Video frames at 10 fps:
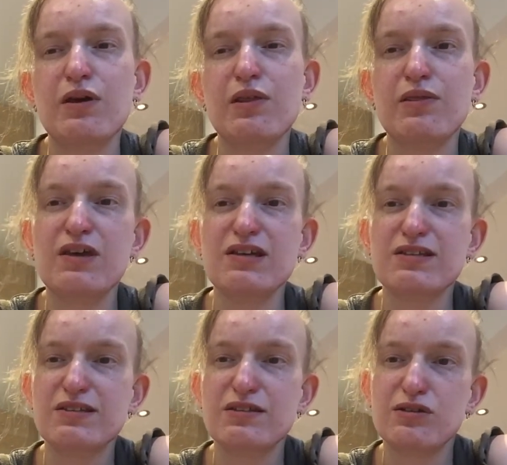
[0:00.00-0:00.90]

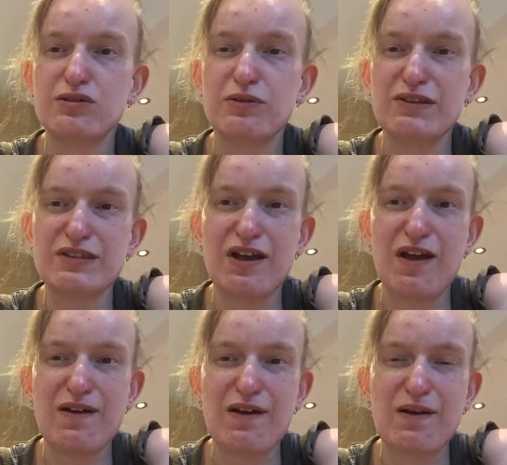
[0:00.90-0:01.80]
this
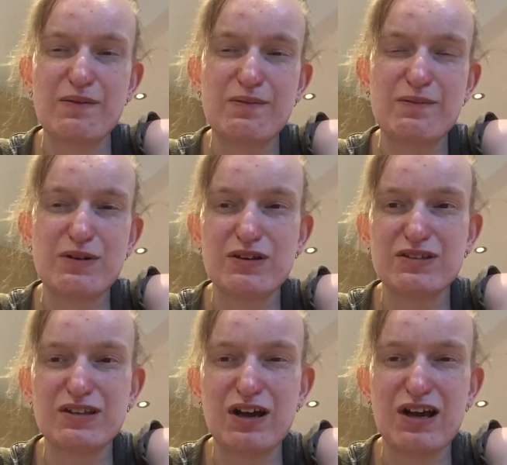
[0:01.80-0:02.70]
Twitter
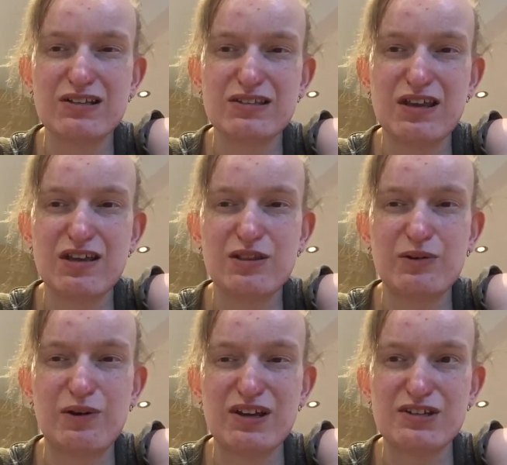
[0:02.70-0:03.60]
was asking the
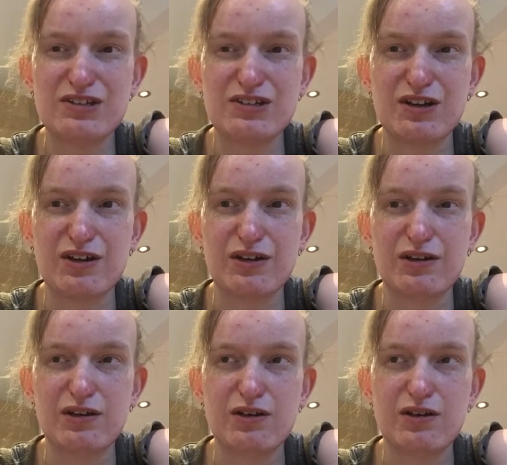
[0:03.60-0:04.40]
question,